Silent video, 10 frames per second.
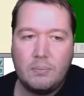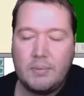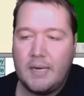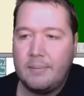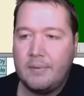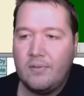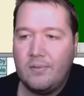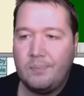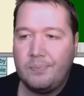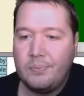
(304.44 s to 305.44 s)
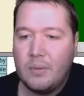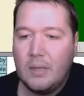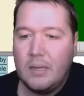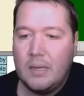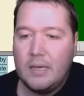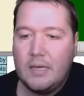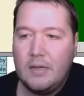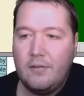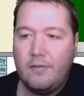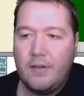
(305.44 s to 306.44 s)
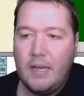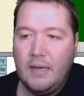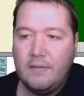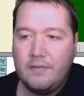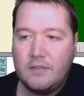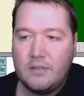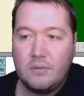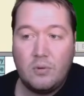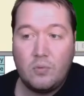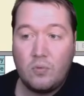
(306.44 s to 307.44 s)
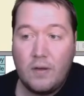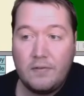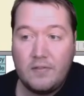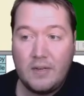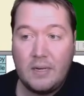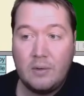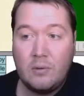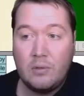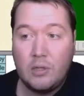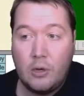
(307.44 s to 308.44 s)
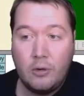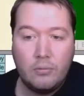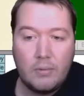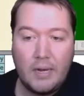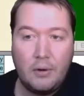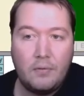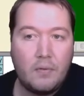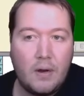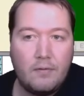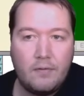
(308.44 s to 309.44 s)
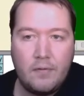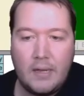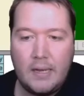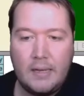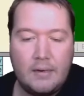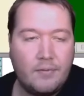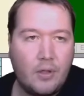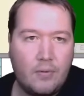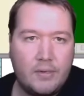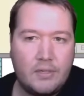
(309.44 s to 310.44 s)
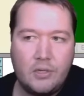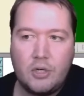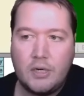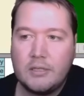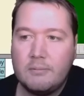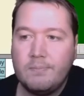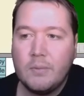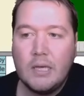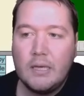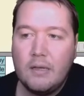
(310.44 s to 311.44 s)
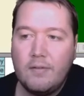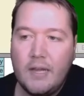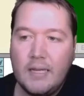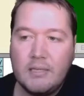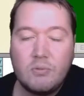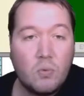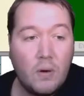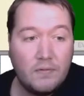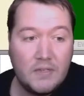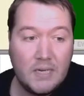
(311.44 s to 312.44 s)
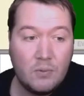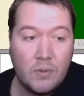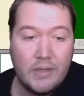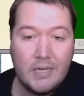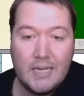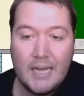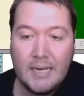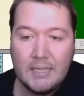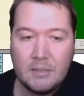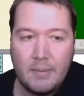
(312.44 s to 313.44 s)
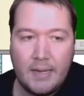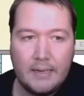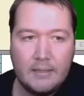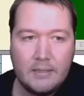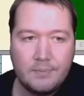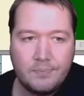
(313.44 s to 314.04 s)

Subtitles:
diamonds, if east roughs in low, I overruff and I've got the rest of the tricks. If east roughs in with the ten of spades,